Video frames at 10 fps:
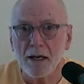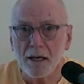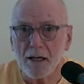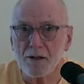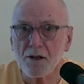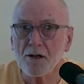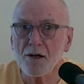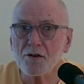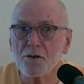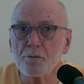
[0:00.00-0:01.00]
India
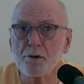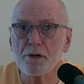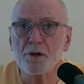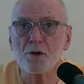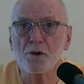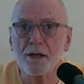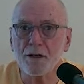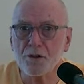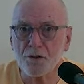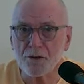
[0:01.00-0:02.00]
not as a political
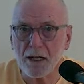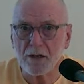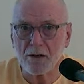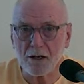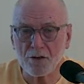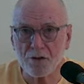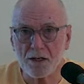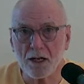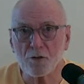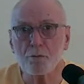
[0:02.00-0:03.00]
nation state as
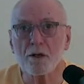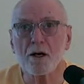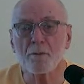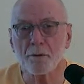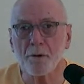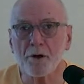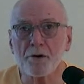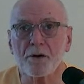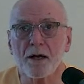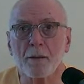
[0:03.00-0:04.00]
she has become in
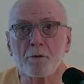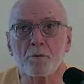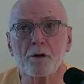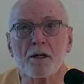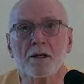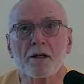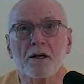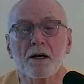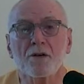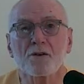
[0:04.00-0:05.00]
modern times, but
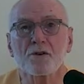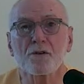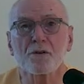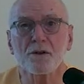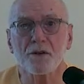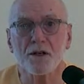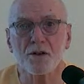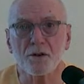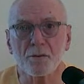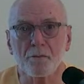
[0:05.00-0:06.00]
India as a
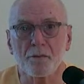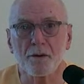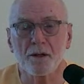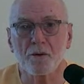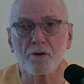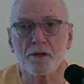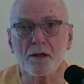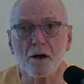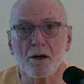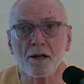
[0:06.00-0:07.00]
civilization. He was the
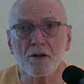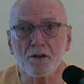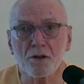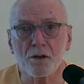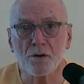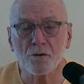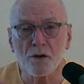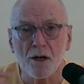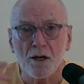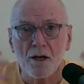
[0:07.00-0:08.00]
incarnation of
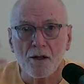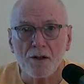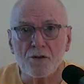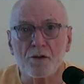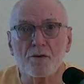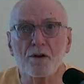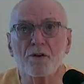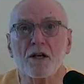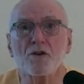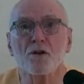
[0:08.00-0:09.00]
the
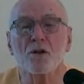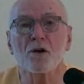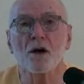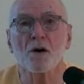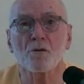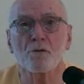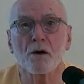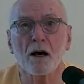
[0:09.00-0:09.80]
civilization of